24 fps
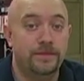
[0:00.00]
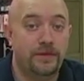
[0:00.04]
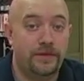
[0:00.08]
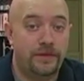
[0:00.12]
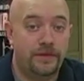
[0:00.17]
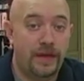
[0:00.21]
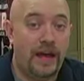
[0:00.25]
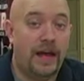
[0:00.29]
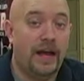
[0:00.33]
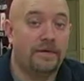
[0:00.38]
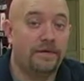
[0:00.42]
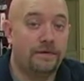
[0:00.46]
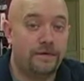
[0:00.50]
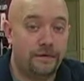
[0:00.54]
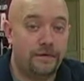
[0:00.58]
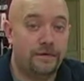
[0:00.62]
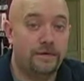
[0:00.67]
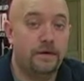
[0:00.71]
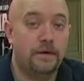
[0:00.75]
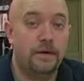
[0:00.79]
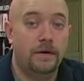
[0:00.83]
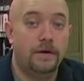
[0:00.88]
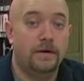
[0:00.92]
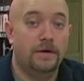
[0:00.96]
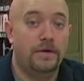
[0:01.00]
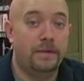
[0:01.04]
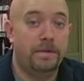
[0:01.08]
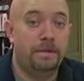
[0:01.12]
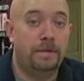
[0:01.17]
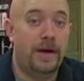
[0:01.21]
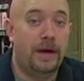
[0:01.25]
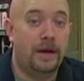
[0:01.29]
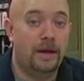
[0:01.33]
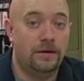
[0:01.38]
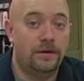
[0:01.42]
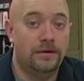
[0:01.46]
That's the
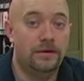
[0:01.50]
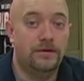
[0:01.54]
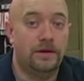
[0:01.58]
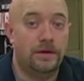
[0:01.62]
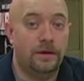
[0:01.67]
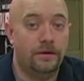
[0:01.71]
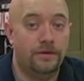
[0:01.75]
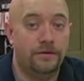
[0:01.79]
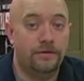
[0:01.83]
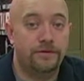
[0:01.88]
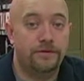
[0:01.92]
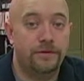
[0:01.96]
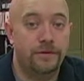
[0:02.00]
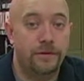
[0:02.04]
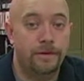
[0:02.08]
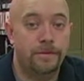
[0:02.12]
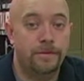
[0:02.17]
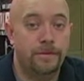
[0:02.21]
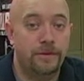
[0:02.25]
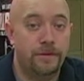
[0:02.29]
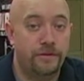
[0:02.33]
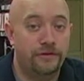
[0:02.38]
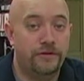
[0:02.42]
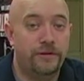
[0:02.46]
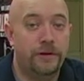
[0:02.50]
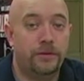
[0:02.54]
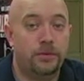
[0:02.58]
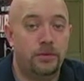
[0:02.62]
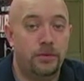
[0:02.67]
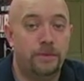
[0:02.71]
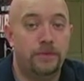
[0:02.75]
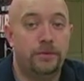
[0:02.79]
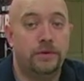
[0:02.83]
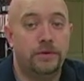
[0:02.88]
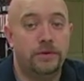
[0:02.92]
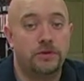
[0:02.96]
balance of the
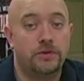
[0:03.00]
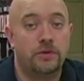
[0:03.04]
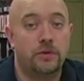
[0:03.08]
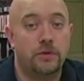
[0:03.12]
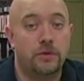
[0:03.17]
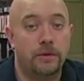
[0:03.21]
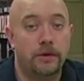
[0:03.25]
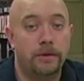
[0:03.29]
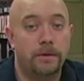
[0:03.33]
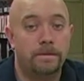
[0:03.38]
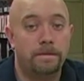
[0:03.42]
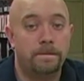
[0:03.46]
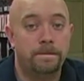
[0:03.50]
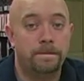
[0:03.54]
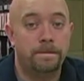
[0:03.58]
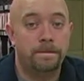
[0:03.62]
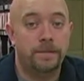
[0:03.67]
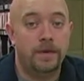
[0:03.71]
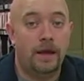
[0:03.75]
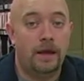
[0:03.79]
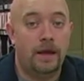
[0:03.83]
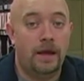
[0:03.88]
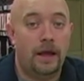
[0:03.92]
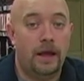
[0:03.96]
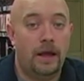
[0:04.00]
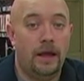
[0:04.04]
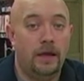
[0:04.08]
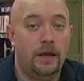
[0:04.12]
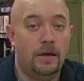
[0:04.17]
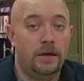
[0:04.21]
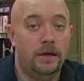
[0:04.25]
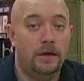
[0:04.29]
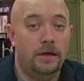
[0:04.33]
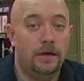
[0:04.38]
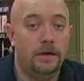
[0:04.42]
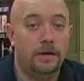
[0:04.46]
victory point scoring.
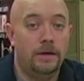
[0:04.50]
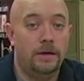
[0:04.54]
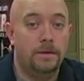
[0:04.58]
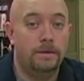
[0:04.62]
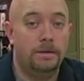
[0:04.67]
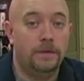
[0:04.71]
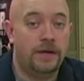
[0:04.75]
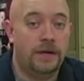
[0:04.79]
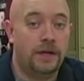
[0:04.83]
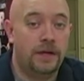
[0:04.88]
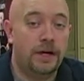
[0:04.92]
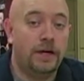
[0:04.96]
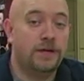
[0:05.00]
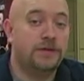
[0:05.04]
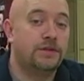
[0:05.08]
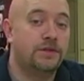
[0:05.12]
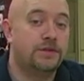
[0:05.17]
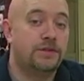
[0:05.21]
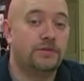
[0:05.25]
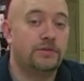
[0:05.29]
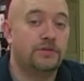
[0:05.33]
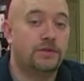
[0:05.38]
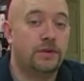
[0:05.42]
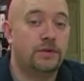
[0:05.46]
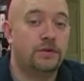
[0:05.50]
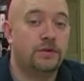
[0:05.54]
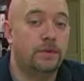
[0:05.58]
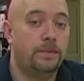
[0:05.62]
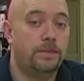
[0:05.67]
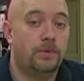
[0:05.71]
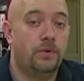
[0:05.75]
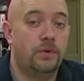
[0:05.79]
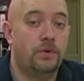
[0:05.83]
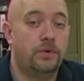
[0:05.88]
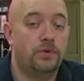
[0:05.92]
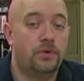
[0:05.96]
And because it's a victory
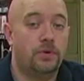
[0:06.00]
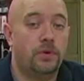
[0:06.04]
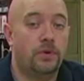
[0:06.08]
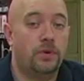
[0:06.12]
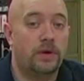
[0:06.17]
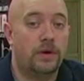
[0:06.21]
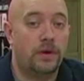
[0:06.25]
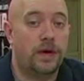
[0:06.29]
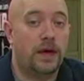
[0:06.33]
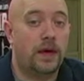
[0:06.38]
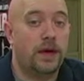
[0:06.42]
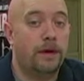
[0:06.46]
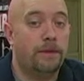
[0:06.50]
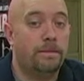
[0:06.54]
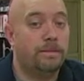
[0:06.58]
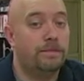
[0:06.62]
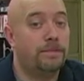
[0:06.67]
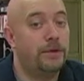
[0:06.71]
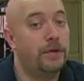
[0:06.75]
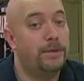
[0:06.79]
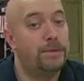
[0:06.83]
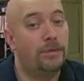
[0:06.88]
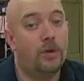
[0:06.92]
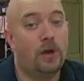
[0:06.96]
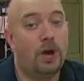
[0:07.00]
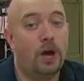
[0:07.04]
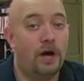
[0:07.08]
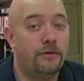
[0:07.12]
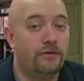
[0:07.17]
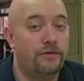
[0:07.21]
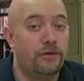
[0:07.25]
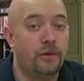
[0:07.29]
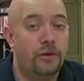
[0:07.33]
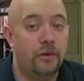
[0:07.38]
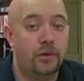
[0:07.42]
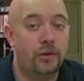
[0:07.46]
point scoring game, people
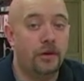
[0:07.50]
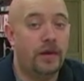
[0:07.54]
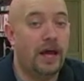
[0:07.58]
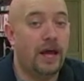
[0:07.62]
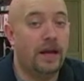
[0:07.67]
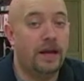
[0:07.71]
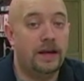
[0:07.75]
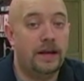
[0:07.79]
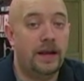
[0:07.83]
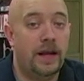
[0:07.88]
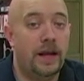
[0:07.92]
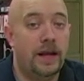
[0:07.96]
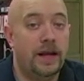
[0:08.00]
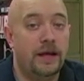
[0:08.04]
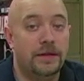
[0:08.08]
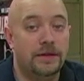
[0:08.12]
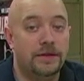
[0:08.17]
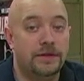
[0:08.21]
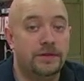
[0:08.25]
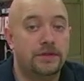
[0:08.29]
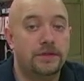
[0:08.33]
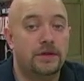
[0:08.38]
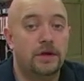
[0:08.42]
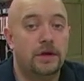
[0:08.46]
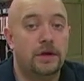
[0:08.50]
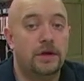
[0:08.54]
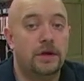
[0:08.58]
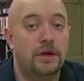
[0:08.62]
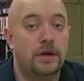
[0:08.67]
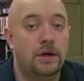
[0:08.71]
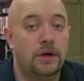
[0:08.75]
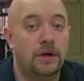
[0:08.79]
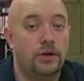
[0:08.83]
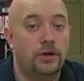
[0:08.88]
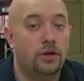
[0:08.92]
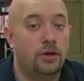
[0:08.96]
often look at it as
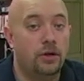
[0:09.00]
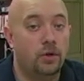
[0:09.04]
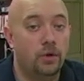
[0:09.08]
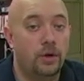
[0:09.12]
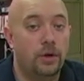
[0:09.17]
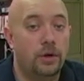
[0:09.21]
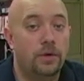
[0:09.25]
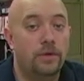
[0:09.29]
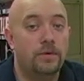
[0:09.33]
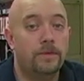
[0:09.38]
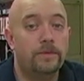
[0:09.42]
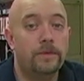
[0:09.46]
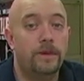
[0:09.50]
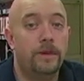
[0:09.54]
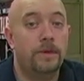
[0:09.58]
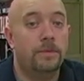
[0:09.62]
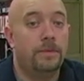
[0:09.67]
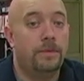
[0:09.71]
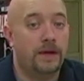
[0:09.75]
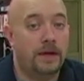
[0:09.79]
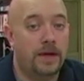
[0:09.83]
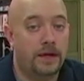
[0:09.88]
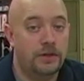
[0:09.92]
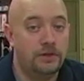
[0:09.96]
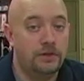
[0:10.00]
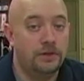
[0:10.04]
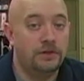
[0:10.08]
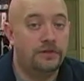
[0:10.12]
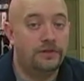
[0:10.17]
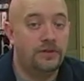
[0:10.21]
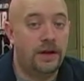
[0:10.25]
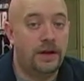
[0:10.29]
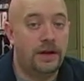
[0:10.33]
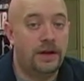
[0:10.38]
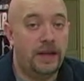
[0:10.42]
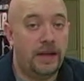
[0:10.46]
a Euro, but as you'll
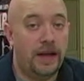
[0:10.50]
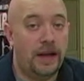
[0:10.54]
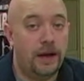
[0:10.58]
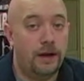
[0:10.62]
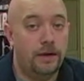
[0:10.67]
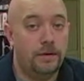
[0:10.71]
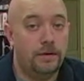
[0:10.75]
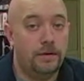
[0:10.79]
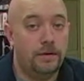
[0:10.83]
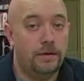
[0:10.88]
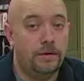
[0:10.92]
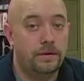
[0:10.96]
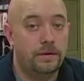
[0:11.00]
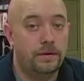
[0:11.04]
find out,